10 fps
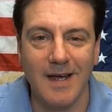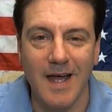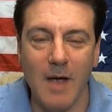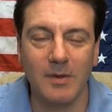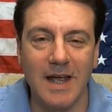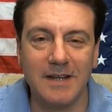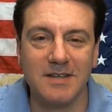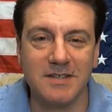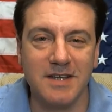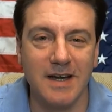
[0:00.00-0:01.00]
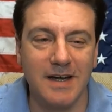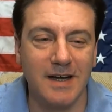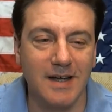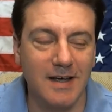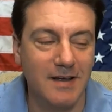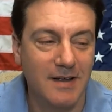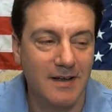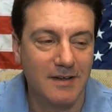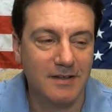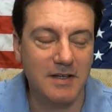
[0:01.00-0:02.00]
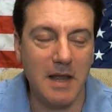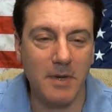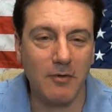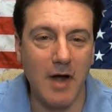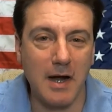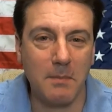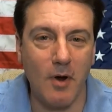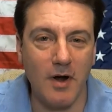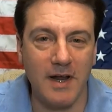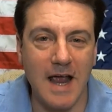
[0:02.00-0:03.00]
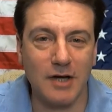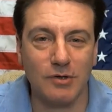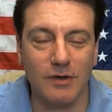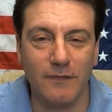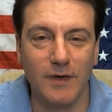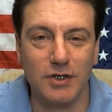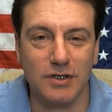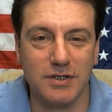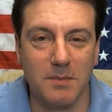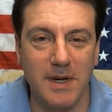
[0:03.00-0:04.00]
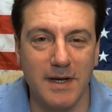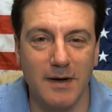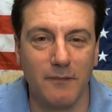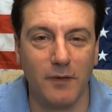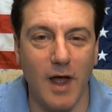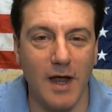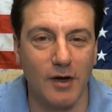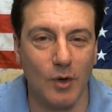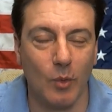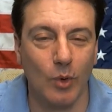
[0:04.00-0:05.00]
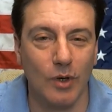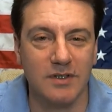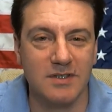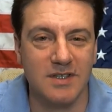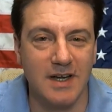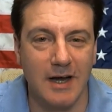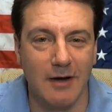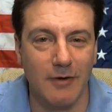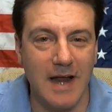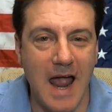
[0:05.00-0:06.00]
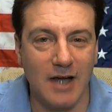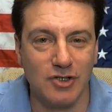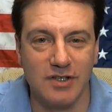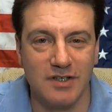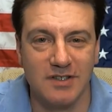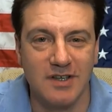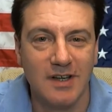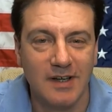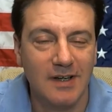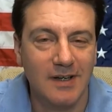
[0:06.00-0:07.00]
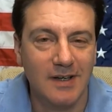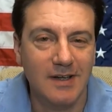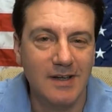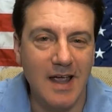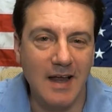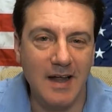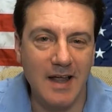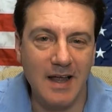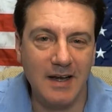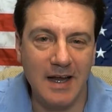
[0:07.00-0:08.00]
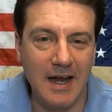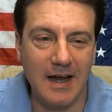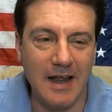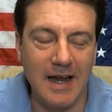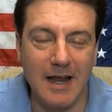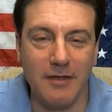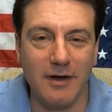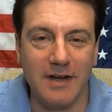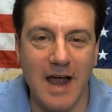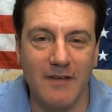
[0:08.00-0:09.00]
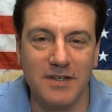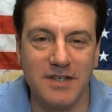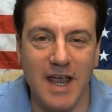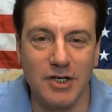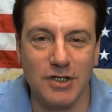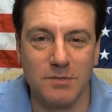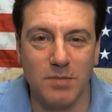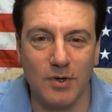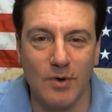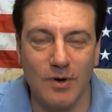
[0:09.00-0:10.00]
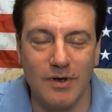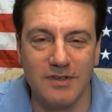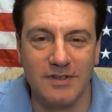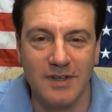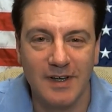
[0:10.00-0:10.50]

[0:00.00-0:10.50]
I would like to see the Democratic Party actual officials to be a fly on the wall to see their reactions and hear their conversations, because